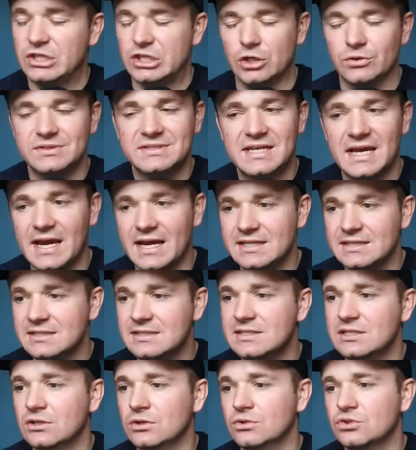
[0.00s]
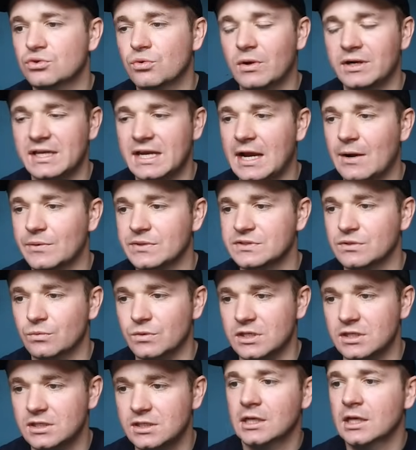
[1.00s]
know, ten to twenty hours a
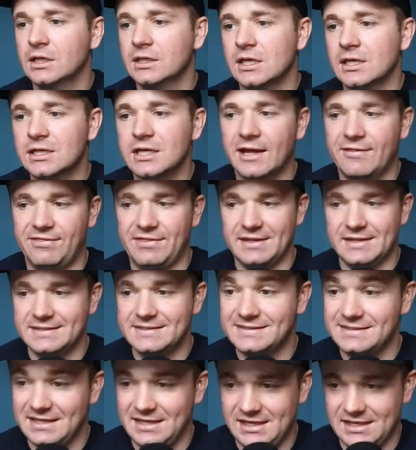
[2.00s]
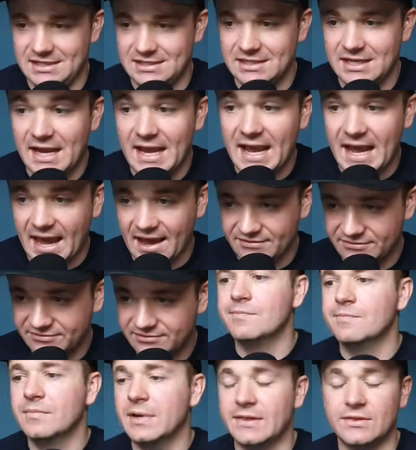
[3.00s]
week, can cut this in half.
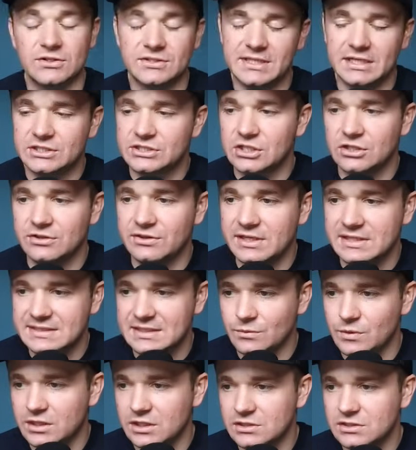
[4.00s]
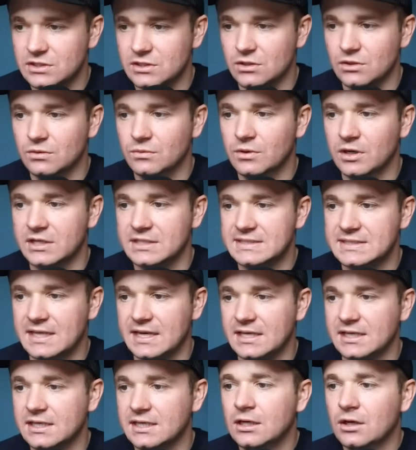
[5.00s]
And there's like certain things that we can do where it's
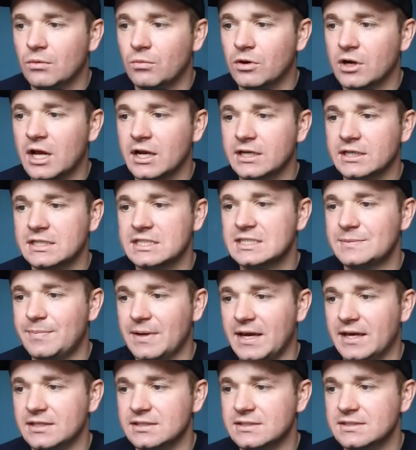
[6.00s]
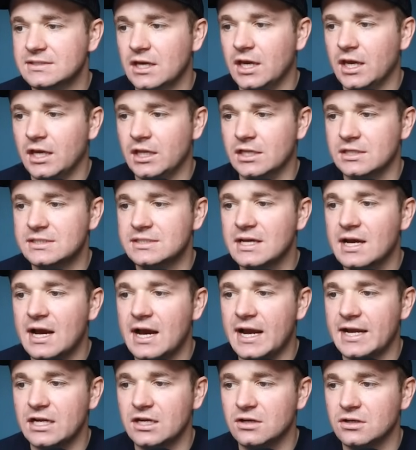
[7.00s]
like, we're not going to spend an
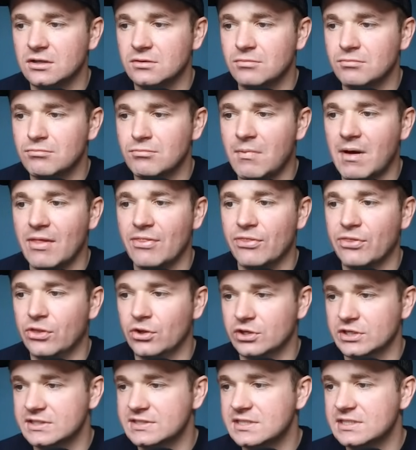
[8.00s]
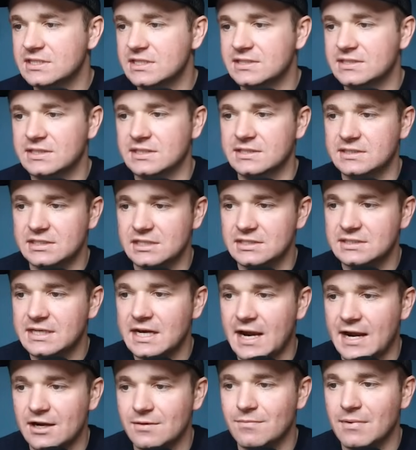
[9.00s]
entire month learning statistics, an
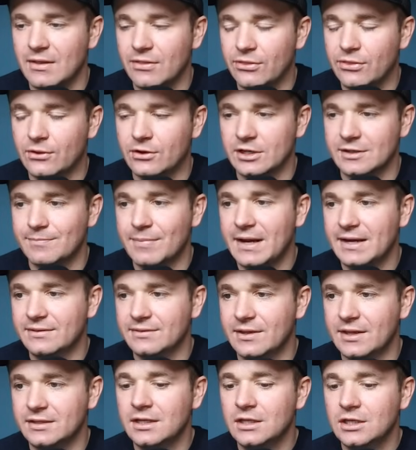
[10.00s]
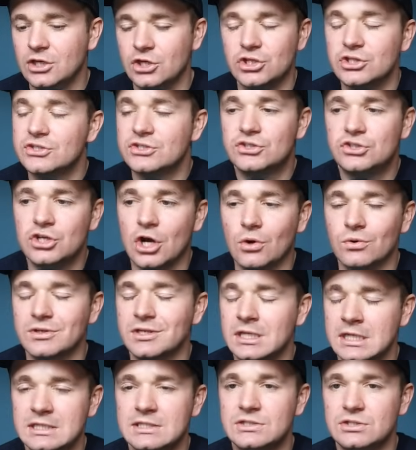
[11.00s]
entire month learning Python. You just
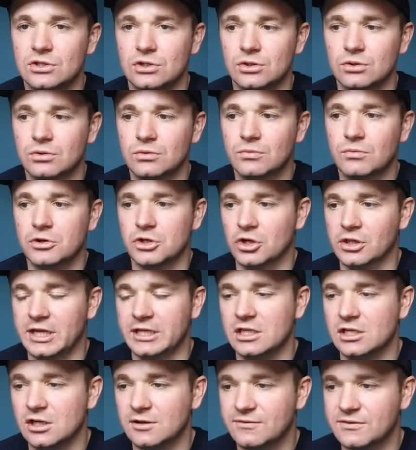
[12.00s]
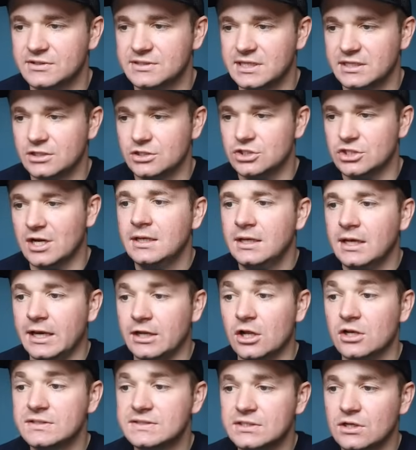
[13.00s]
don't need to when you're landing your first data job.
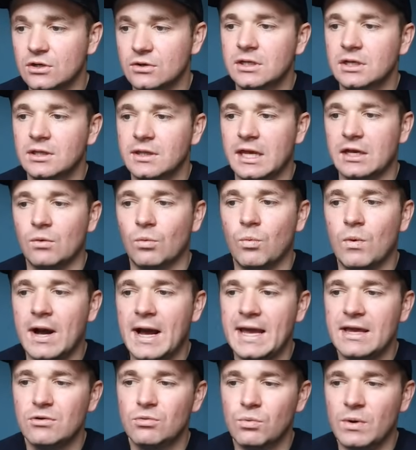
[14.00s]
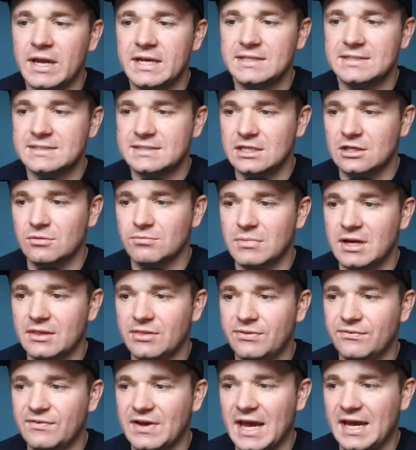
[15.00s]
And also, like, why wait till
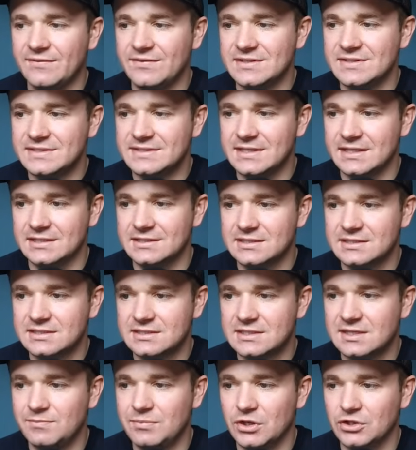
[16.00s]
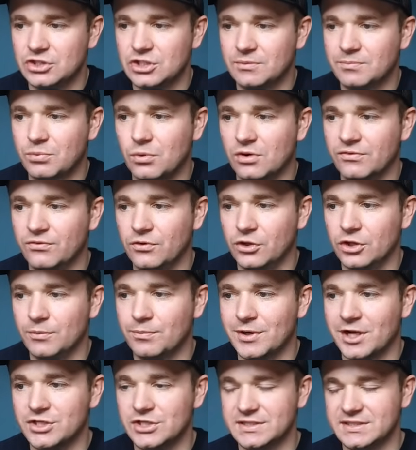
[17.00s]
month five and six to build your portfolio
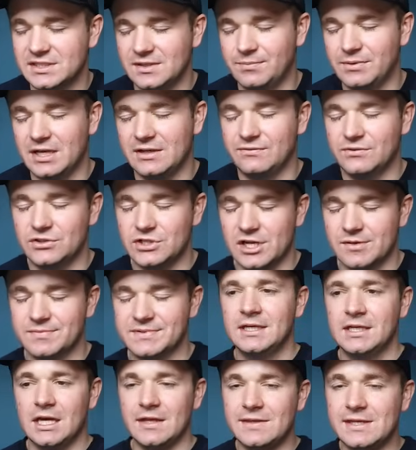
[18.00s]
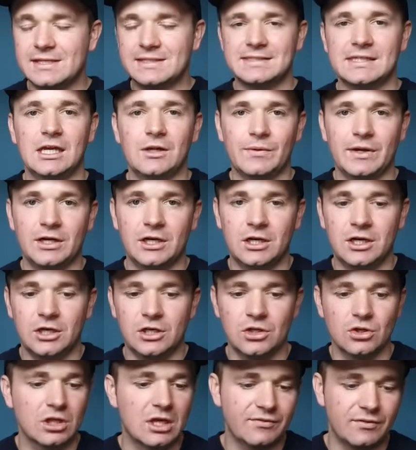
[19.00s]
projects and apply for jobs? In the accelerator,
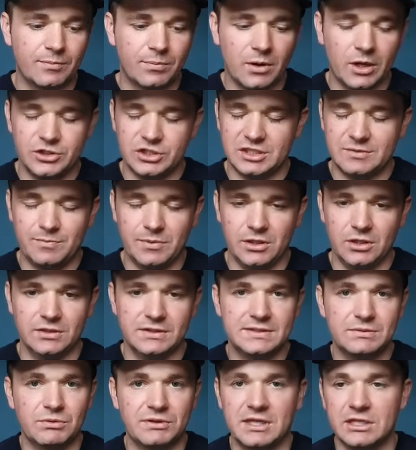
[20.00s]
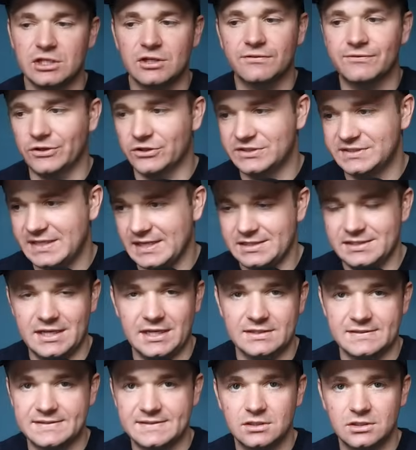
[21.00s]
you'll have a project built within your first ten
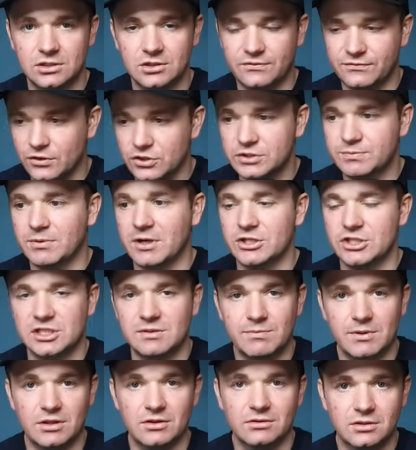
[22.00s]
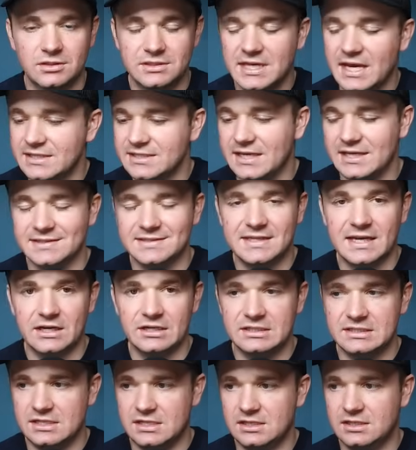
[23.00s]
days, your first project built. ten days
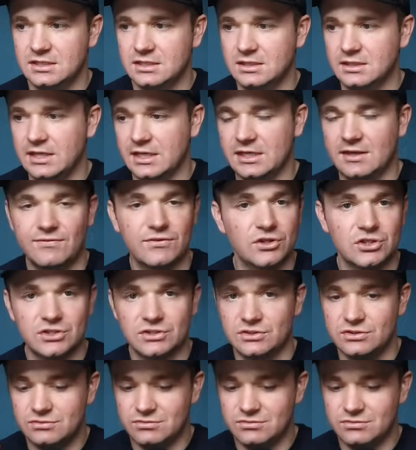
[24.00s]
guaranteed. Like, if you just